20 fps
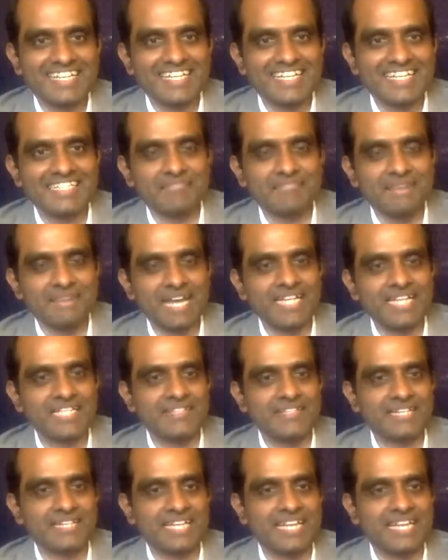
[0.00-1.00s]
Married to
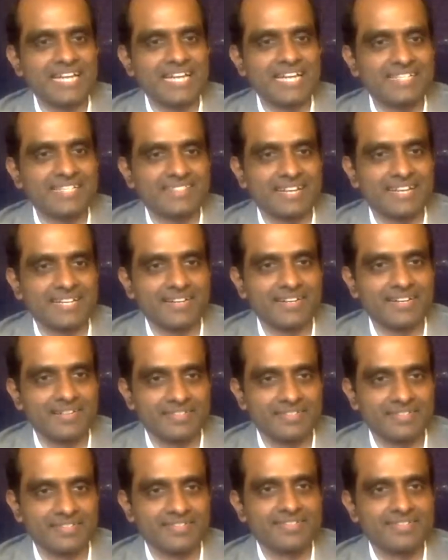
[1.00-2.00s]
a Canadian
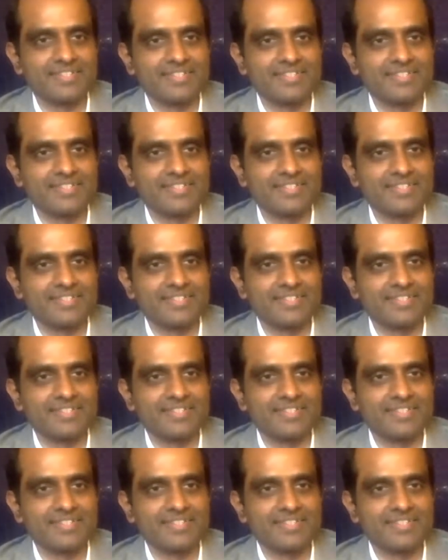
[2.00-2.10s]
psychologist.